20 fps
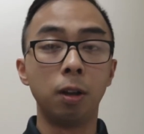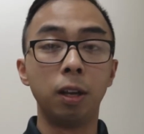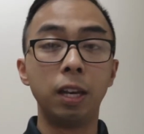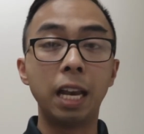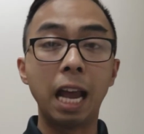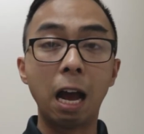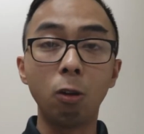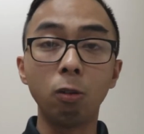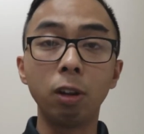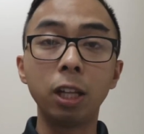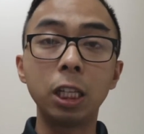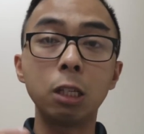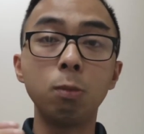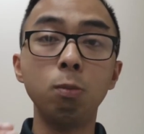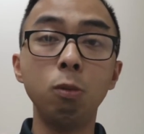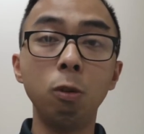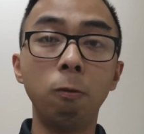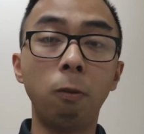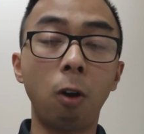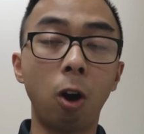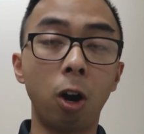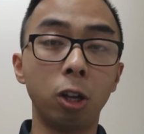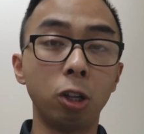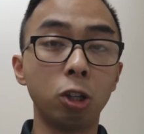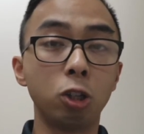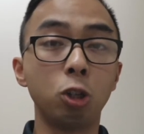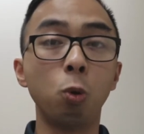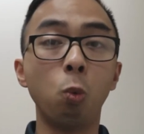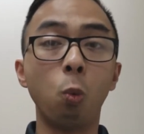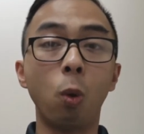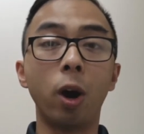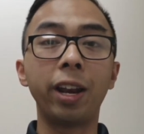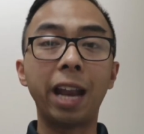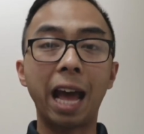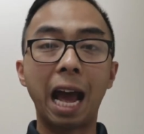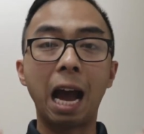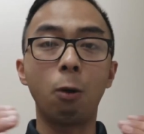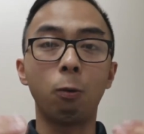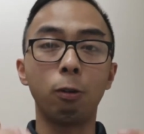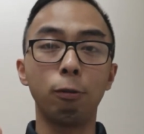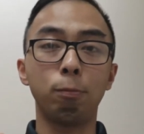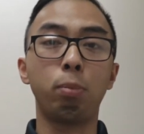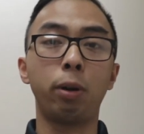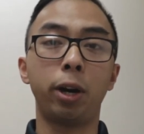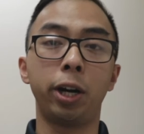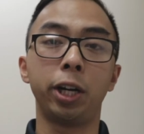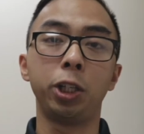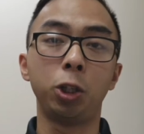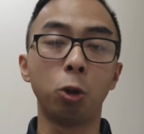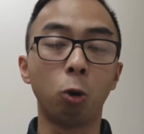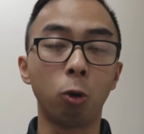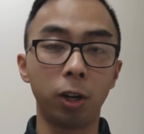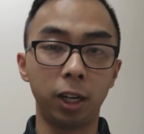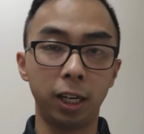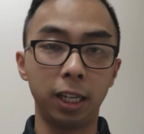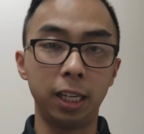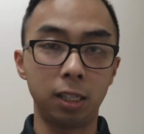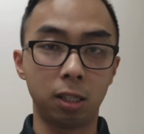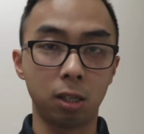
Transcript: Now let's move on to what our priorities